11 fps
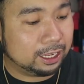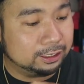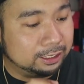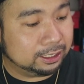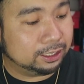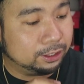I
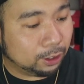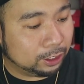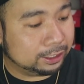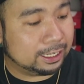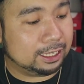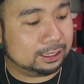did
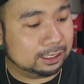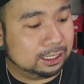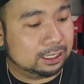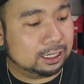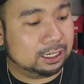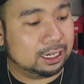thought that
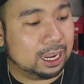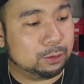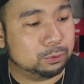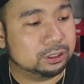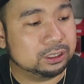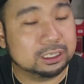I
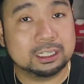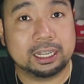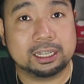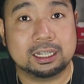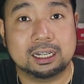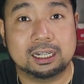would need
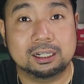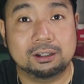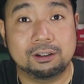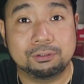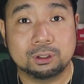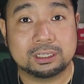like
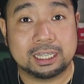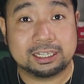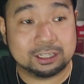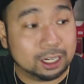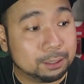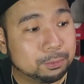a full
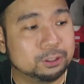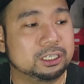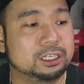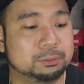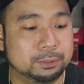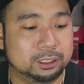size up on
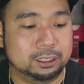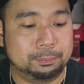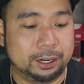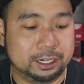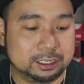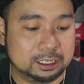these, but
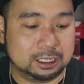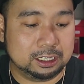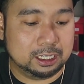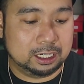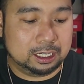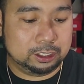apparently
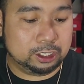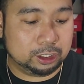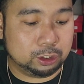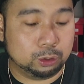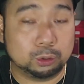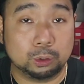you
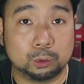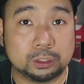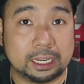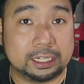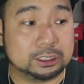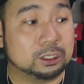can go true to
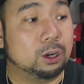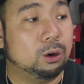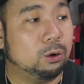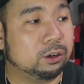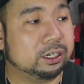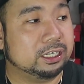size
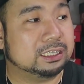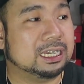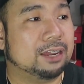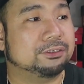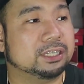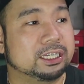or at least
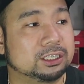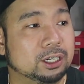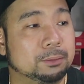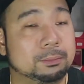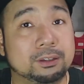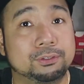half size
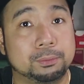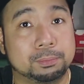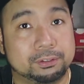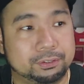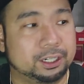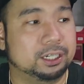up if you
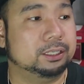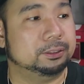prefer.